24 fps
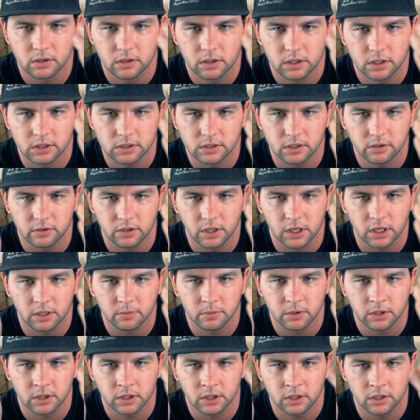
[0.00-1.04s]
has their name
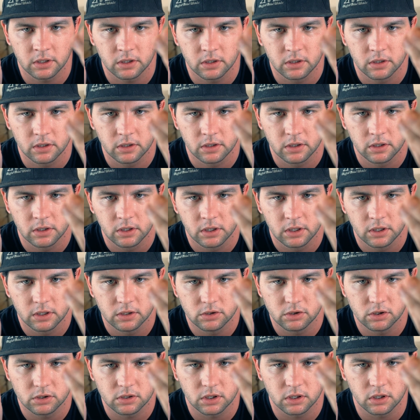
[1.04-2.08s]
on it.
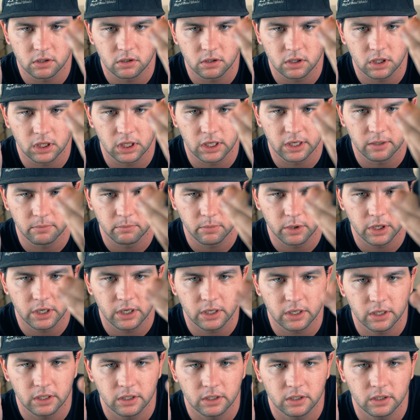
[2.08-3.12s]
It's just a little clamp
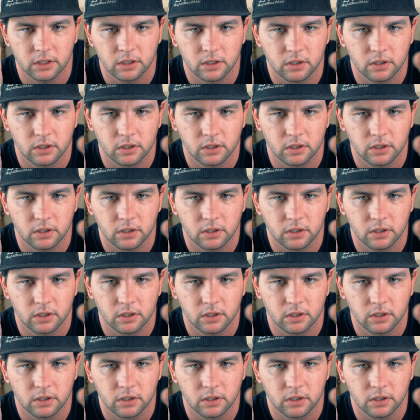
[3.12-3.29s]
bracket,